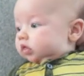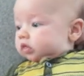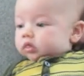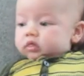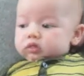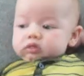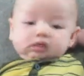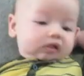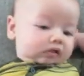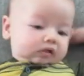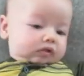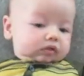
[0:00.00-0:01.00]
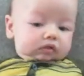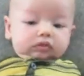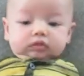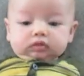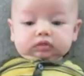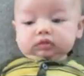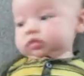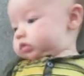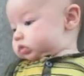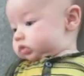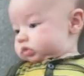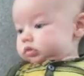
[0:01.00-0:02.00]
Oh, yeah, you're posing. That's
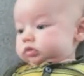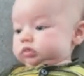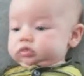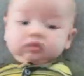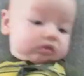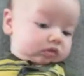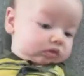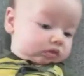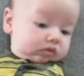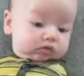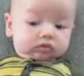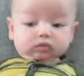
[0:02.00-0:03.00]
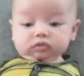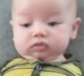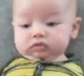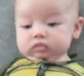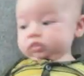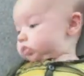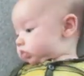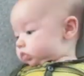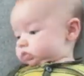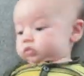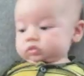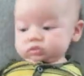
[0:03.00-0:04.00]
very cute.
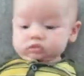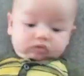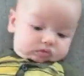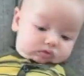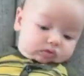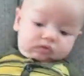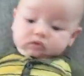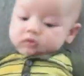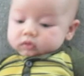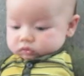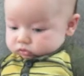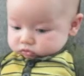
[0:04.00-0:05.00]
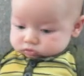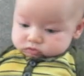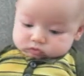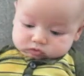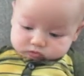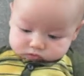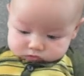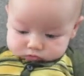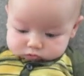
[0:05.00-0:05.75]
Very, very cute, little boy.